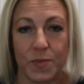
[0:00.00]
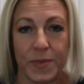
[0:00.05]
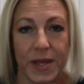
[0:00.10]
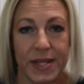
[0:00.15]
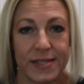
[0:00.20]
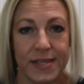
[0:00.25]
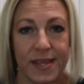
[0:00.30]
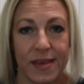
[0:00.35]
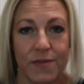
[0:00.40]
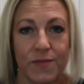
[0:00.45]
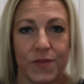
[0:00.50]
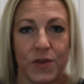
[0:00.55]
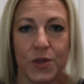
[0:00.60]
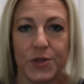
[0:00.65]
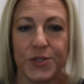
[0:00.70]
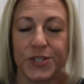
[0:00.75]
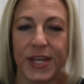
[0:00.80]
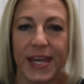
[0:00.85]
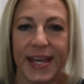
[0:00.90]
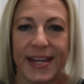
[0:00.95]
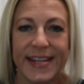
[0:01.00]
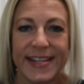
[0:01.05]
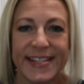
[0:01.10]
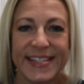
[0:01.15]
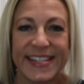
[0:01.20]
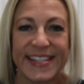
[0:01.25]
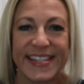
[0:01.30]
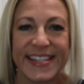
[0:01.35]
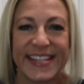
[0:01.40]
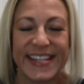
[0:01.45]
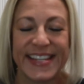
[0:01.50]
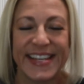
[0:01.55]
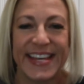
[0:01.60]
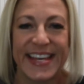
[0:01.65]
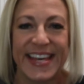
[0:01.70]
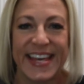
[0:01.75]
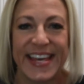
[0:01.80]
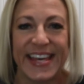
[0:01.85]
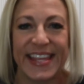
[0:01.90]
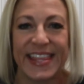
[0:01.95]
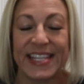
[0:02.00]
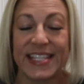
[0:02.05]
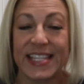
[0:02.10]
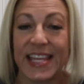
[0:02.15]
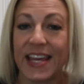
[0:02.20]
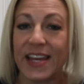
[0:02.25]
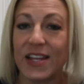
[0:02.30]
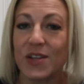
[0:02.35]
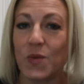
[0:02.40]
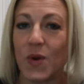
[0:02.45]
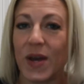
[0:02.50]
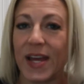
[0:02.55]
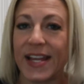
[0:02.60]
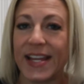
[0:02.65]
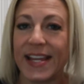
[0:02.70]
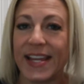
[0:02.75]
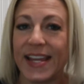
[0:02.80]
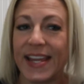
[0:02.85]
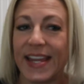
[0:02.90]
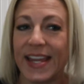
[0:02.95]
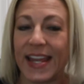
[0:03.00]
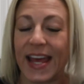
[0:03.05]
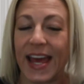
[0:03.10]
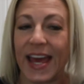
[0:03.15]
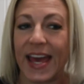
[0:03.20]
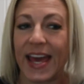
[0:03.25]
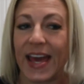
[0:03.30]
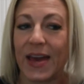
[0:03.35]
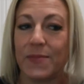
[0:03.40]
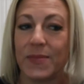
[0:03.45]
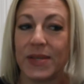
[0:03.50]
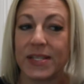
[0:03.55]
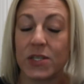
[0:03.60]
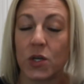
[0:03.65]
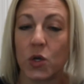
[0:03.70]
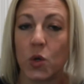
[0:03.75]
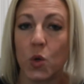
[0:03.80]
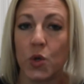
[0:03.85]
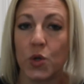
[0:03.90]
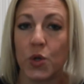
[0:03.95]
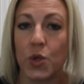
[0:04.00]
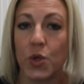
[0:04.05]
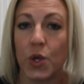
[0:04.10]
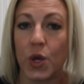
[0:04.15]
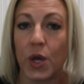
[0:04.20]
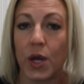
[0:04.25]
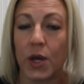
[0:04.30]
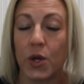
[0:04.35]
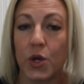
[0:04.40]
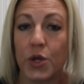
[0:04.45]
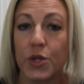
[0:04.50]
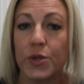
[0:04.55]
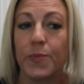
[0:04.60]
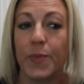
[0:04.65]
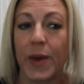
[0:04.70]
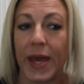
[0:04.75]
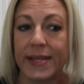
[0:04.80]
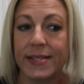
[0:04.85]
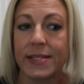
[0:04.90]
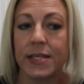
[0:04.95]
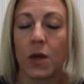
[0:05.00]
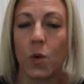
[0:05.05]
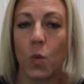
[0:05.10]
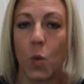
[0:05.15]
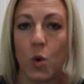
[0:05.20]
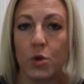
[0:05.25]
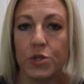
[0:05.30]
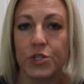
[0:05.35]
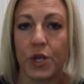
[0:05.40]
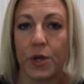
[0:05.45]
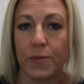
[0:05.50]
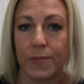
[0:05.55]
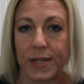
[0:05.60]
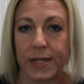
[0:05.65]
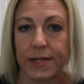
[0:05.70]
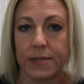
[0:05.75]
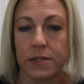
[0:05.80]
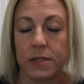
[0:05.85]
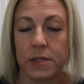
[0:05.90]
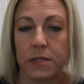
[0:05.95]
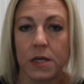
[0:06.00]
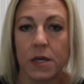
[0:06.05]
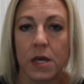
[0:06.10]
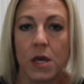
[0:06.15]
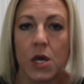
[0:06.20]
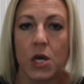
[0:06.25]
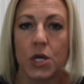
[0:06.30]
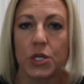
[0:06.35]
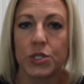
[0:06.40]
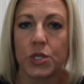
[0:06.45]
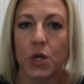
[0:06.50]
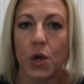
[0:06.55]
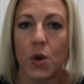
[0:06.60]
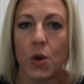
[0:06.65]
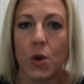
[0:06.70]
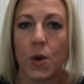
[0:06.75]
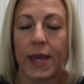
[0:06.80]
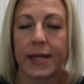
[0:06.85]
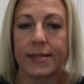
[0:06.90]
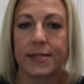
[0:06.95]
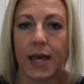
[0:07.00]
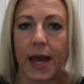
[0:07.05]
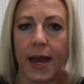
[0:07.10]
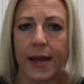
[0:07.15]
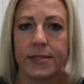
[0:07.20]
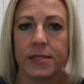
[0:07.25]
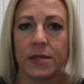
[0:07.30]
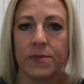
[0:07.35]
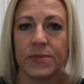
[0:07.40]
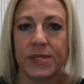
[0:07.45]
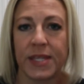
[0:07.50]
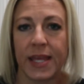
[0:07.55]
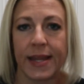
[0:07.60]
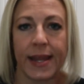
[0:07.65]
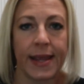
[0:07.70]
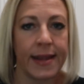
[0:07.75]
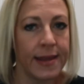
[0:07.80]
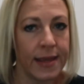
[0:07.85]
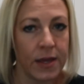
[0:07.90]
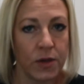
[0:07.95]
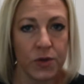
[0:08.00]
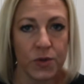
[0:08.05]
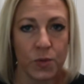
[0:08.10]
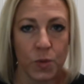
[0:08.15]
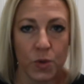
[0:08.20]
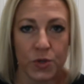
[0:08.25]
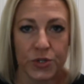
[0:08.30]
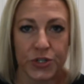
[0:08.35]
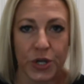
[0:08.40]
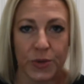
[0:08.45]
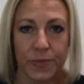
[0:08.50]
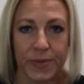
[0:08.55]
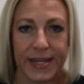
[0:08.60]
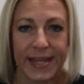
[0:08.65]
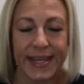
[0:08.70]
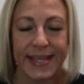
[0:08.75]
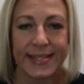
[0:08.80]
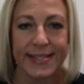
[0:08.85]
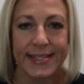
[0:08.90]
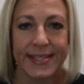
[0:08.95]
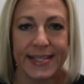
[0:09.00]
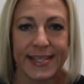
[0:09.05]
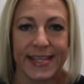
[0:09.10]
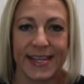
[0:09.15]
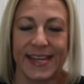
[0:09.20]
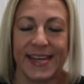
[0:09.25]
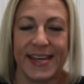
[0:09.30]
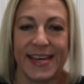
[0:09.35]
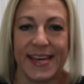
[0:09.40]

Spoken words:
format's there for you to edit. The second one is a good basic wardrobe list. So it's items that any good wardrobe needs.